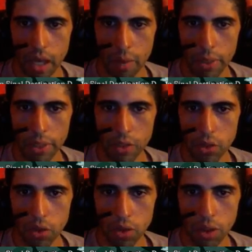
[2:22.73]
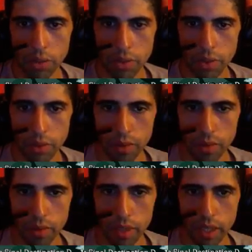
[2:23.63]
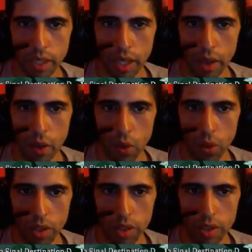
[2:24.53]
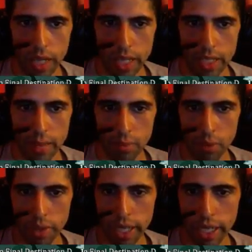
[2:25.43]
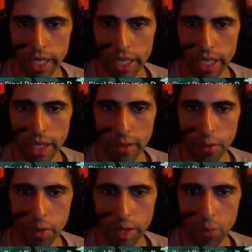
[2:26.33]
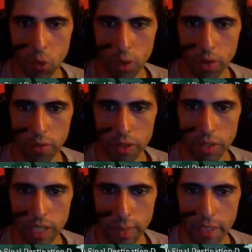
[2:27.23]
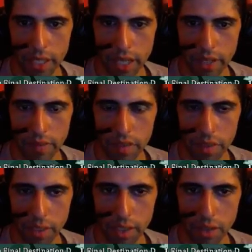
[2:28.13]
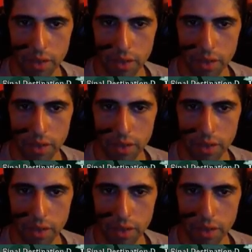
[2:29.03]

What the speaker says: But Ghoul 02 was at some point in a frame war for the time attack of this stage